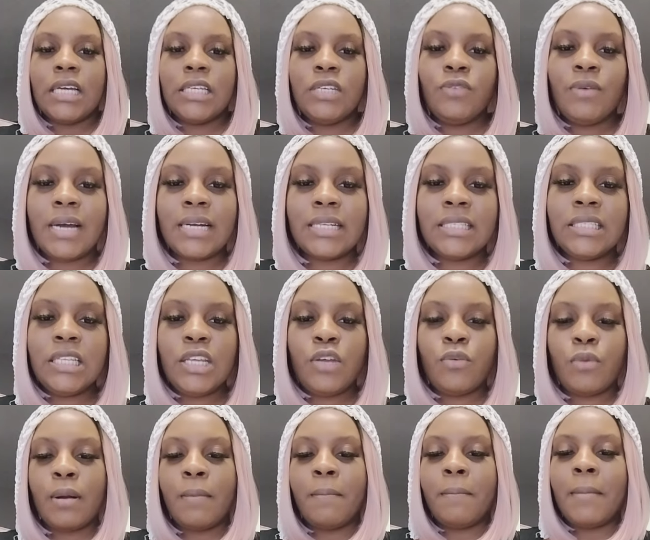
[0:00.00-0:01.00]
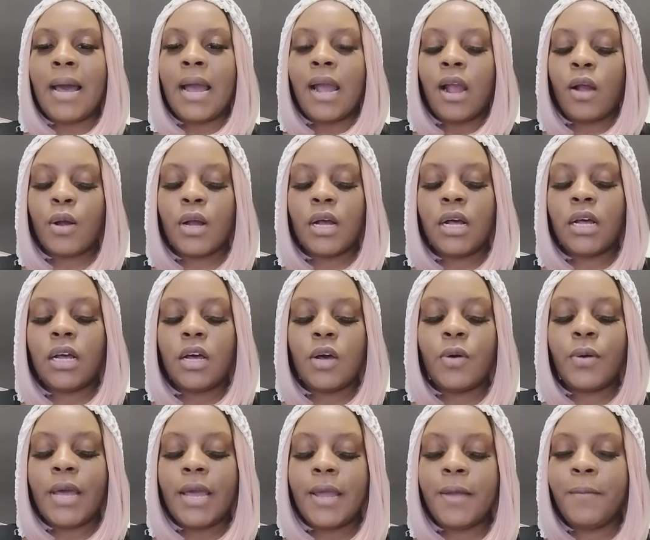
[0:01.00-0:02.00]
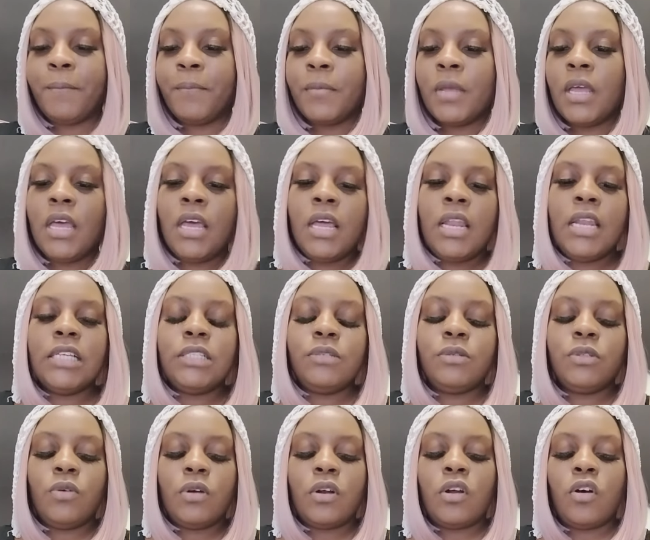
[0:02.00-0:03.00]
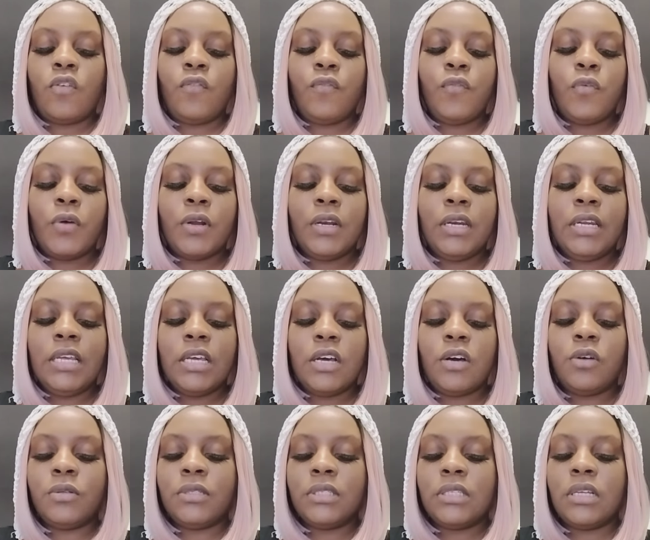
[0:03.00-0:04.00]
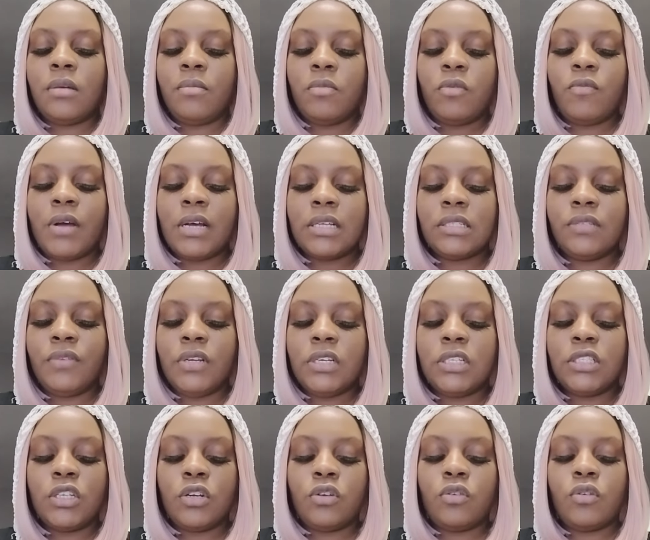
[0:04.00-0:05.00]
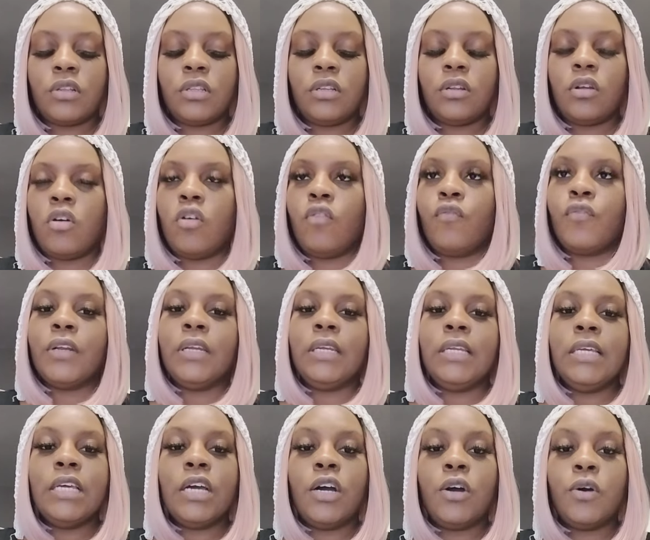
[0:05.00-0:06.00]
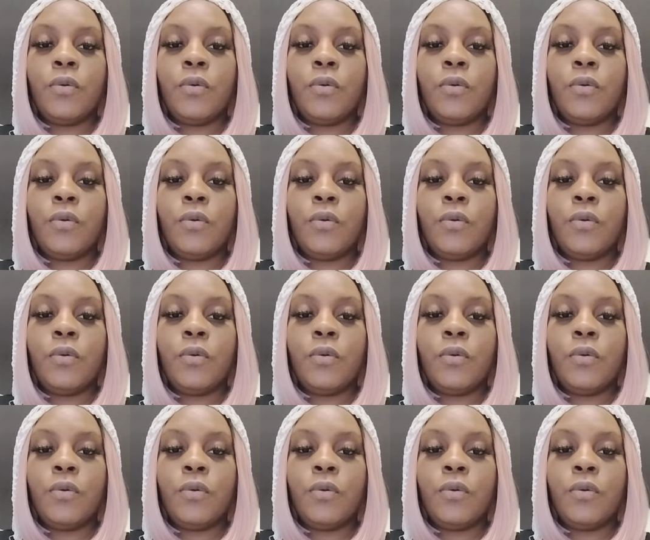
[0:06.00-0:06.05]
You got a secret admirer, okay? This is going on for Leo. Sun, Moon, Rising, Venus, and North Node for Leo.